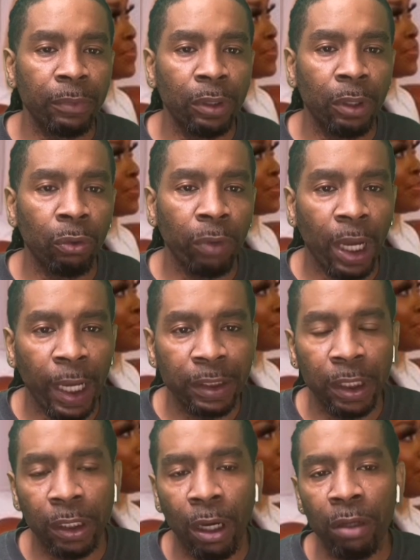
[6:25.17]
you know,
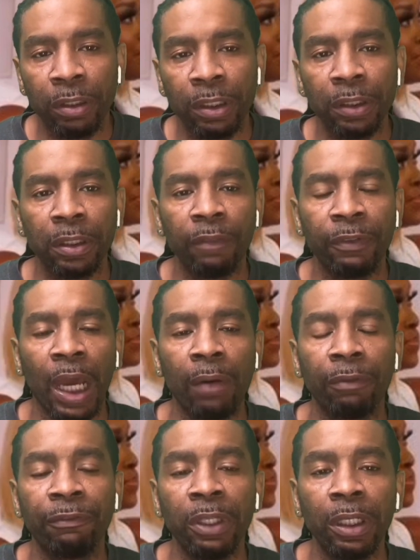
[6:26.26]
rising and all of this stuff, and how
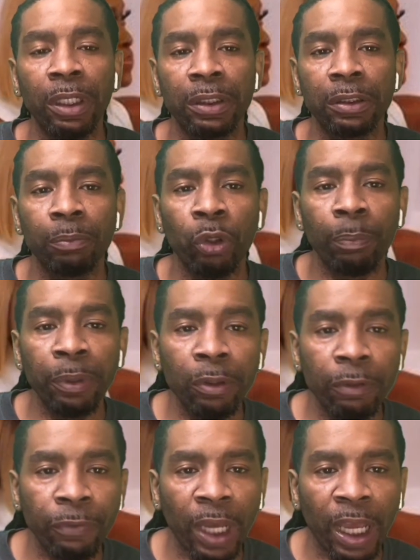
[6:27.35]
a phoenix is more
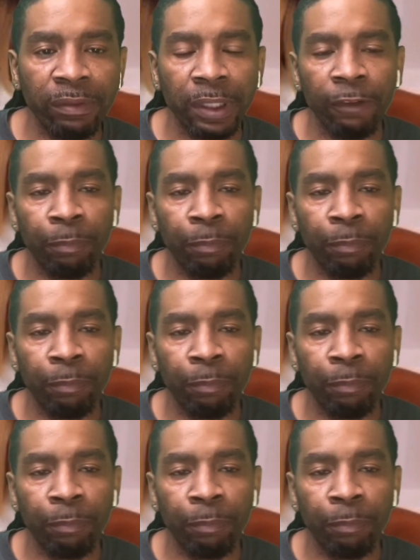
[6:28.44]
beautiful after they've